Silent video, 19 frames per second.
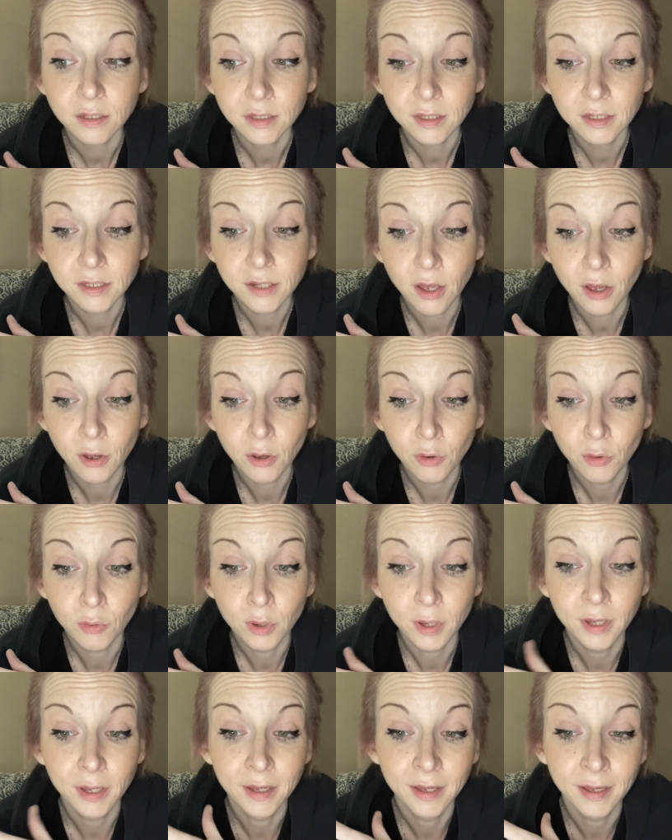So,
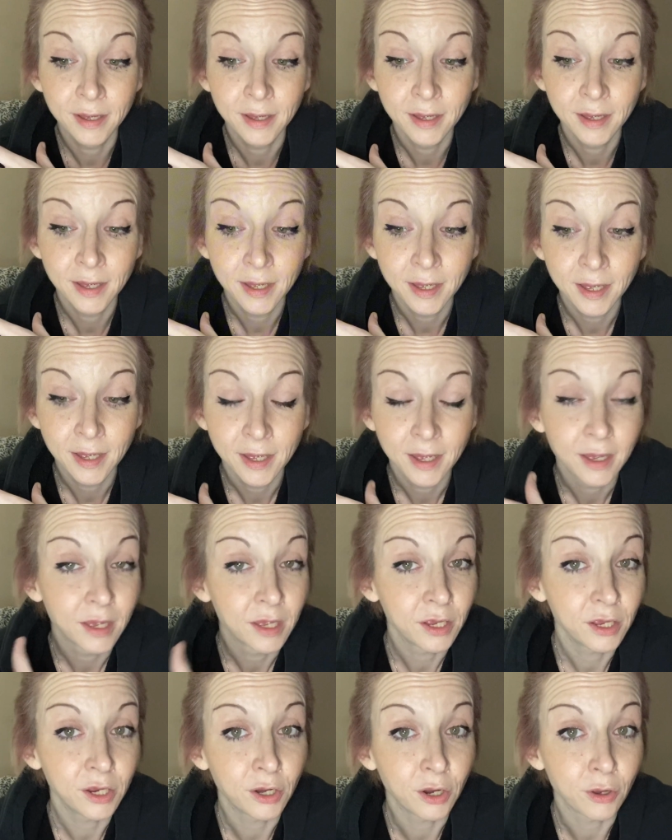
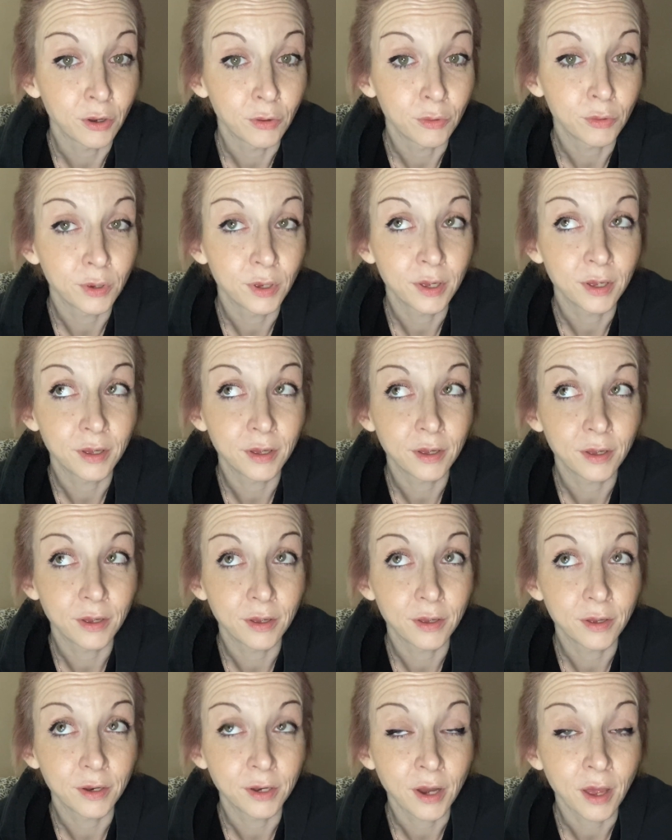you know,
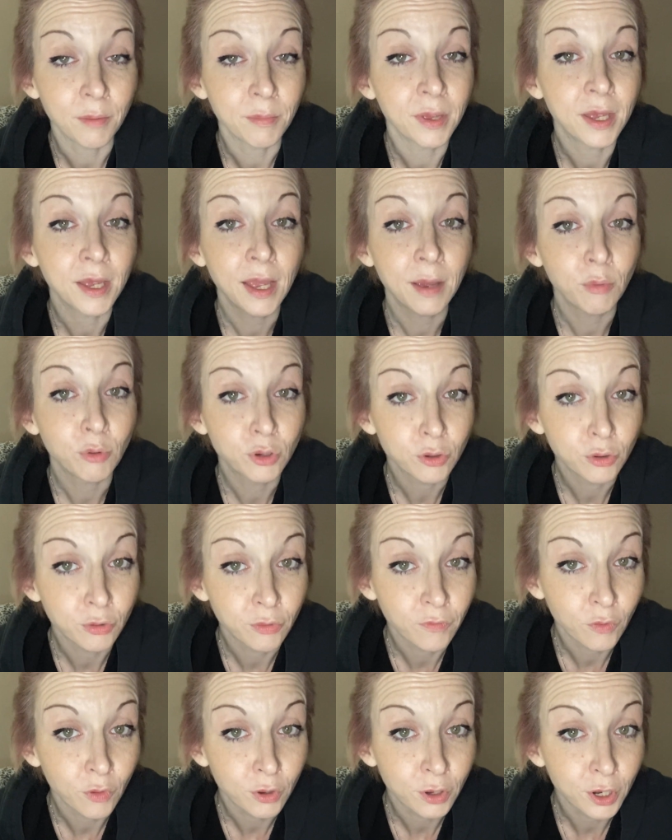not being able to
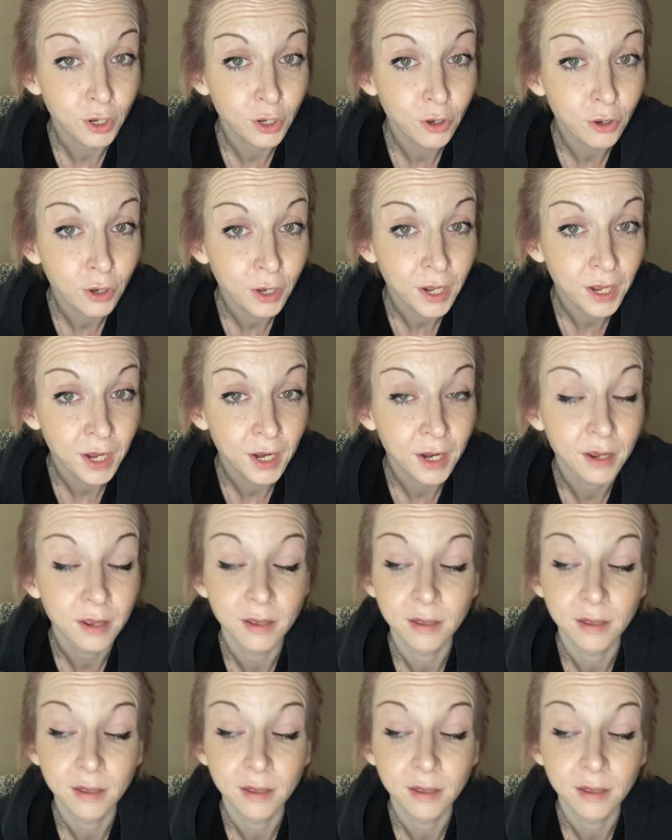afford an attorney,